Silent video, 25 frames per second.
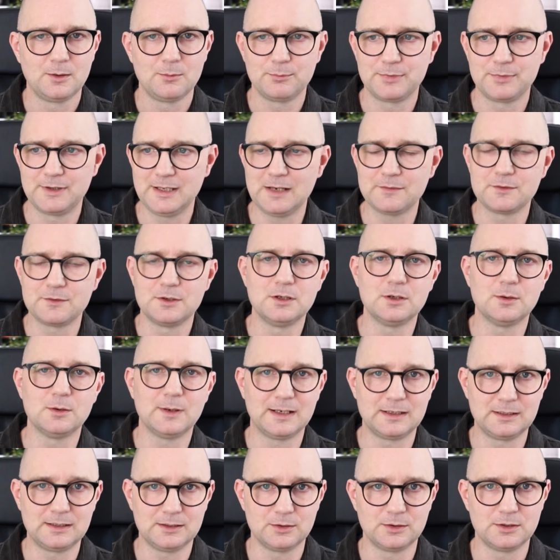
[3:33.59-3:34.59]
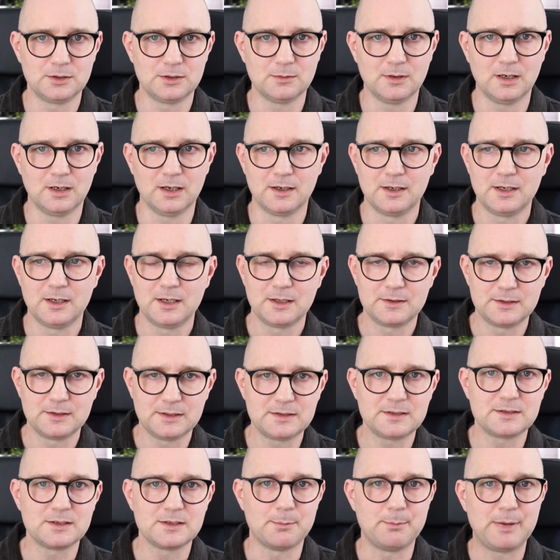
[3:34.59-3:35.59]
They have no idea who you are. This
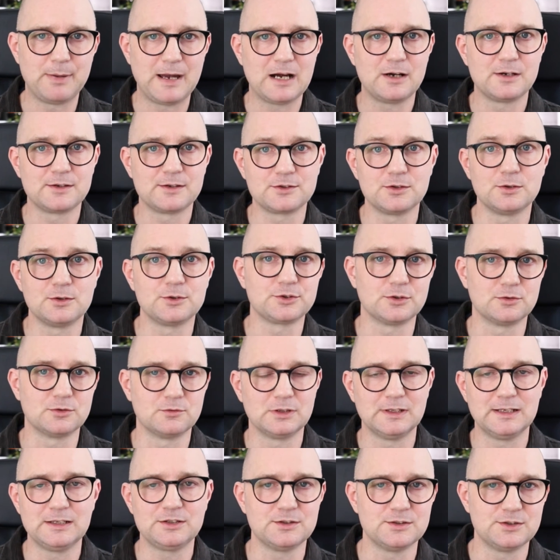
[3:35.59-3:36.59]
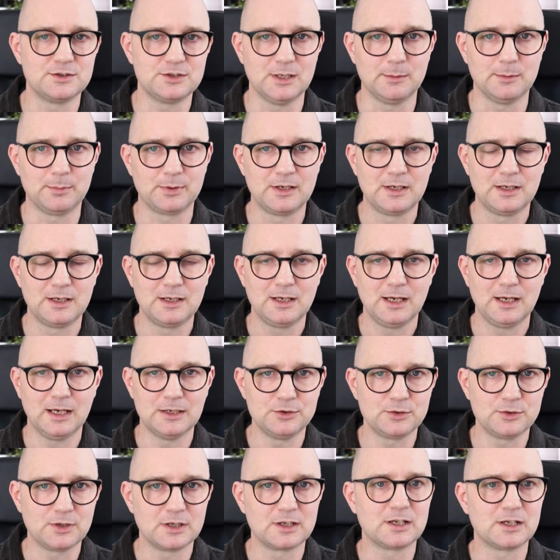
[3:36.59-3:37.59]
is a parasocial relationship, and
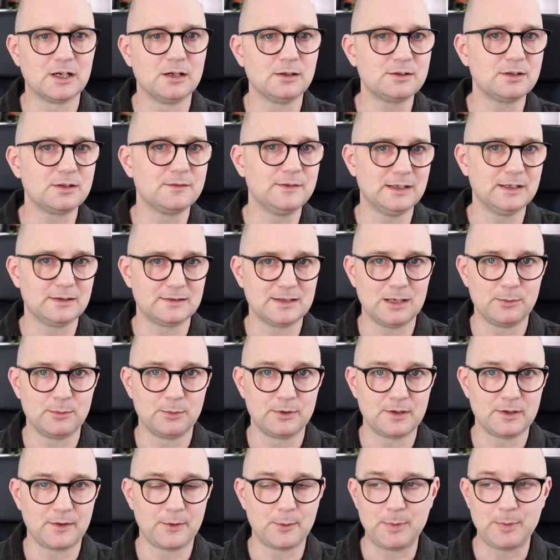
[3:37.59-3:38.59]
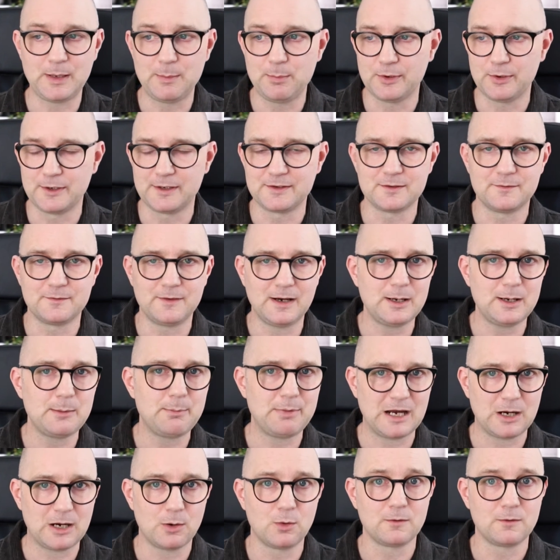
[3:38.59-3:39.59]
you can cultivate that with other people, and it's a very
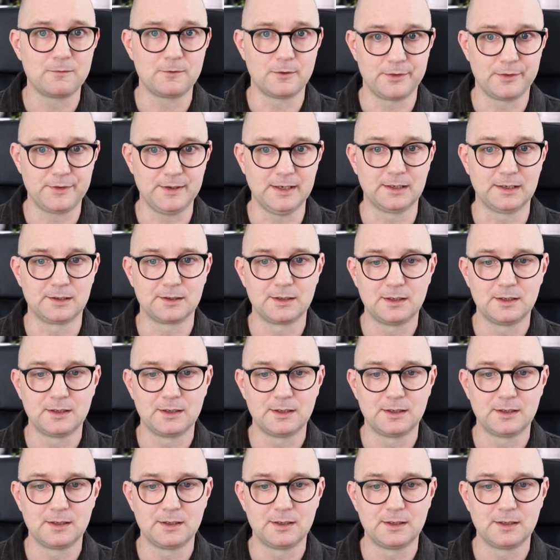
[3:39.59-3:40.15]
powerful thing.